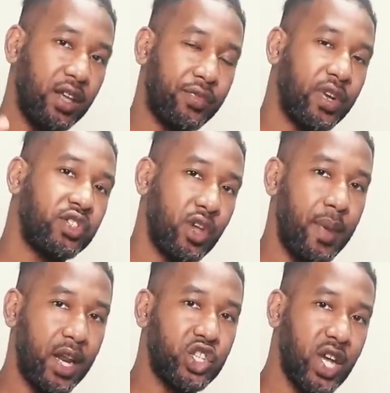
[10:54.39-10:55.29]
let your friends know
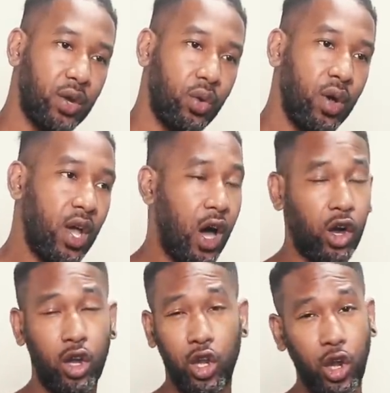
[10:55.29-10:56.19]
about the channel. I've
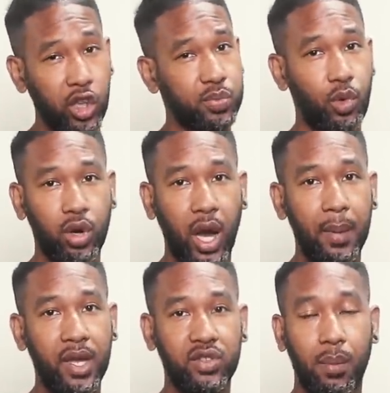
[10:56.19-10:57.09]
got lots more
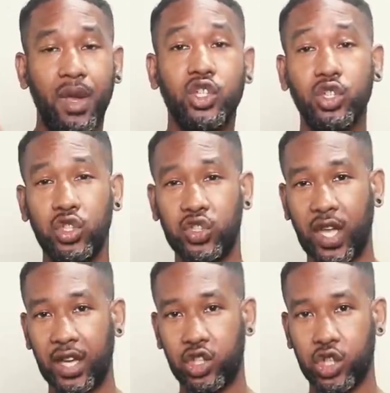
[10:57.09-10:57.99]
coming, so make sure you
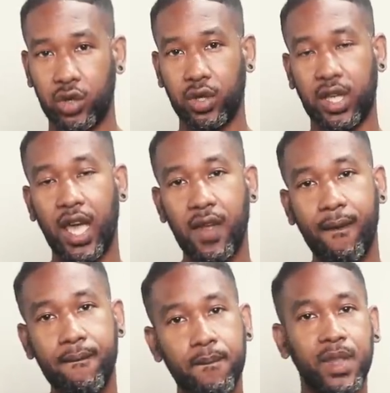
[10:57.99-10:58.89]
stay tuned, okay?
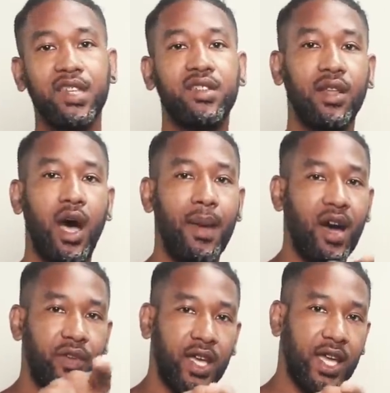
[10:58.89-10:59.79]
Listen, I'm
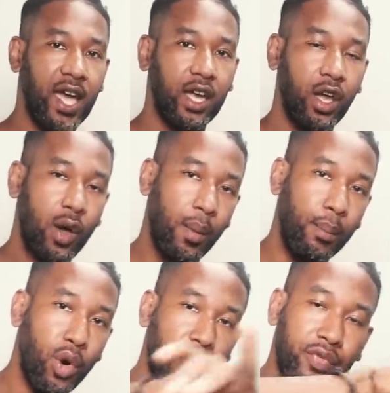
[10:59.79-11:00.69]
out of here, gang.
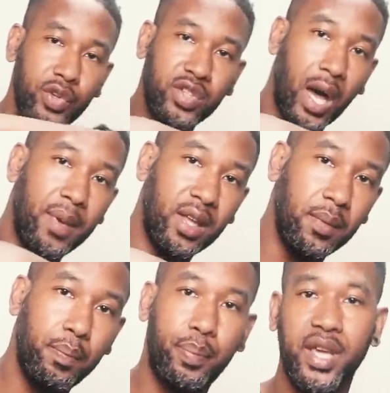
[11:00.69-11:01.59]
More of these
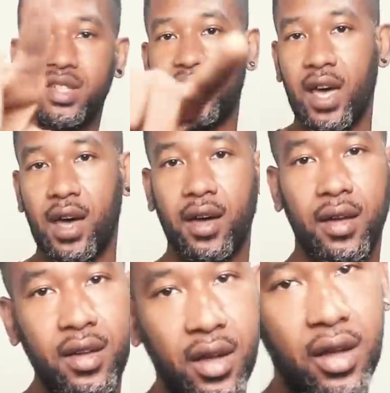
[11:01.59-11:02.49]
coming. Peace out.